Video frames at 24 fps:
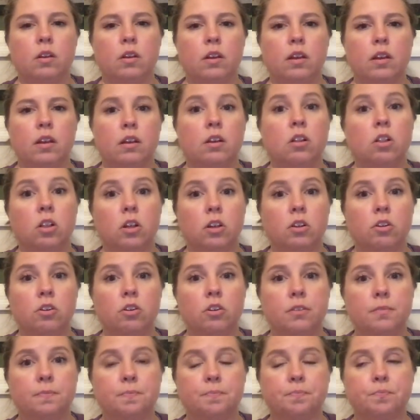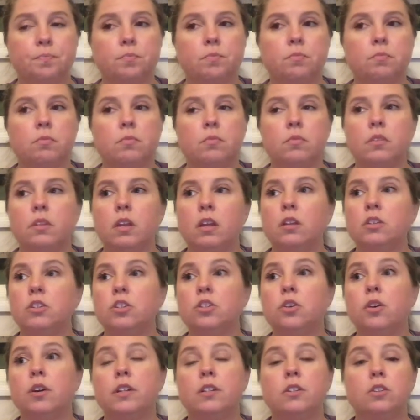and cluttered.
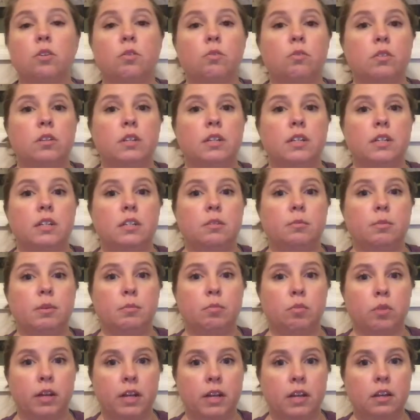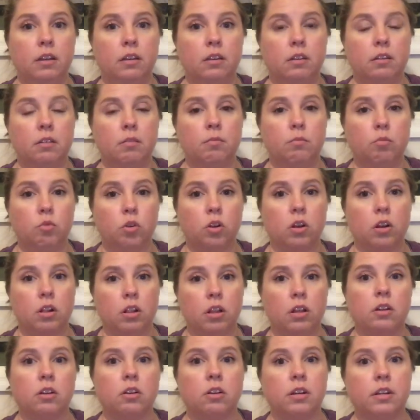So I don't really need to be bringing more
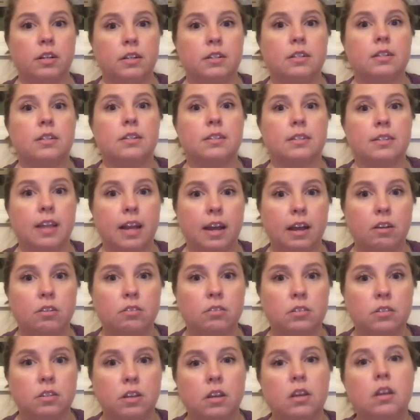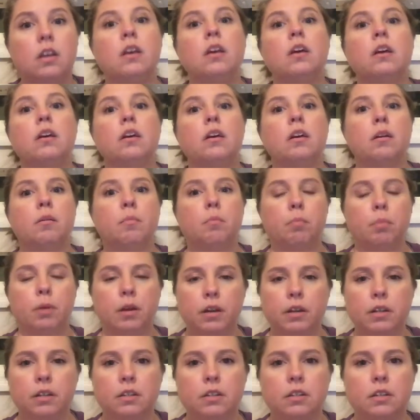clutter into this house,
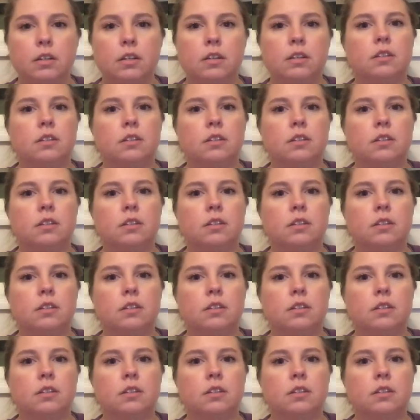but